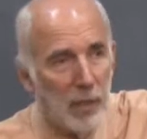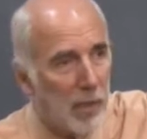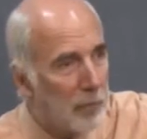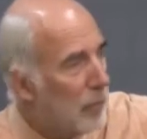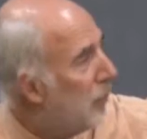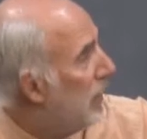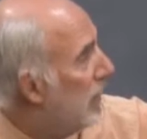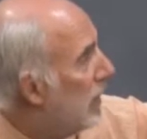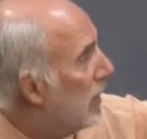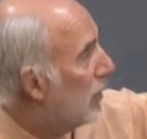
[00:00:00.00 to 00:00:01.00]
it would be
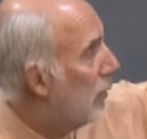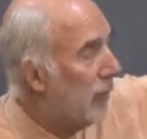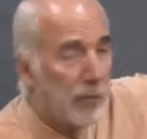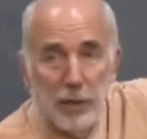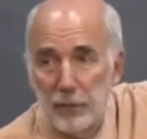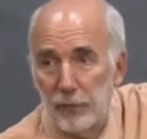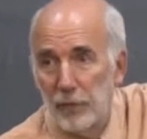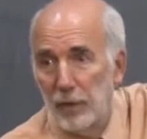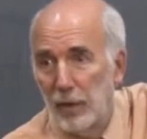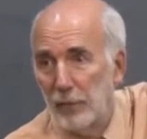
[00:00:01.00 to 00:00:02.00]
the equivalent
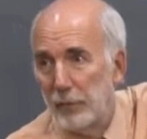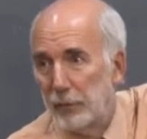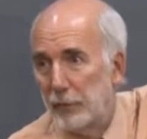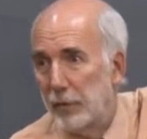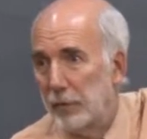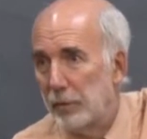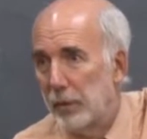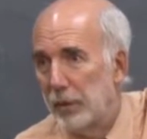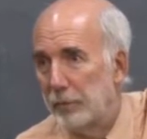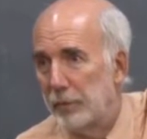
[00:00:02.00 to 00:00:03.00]
of this
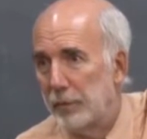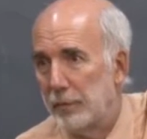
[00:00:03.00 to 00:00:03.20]
$3,300.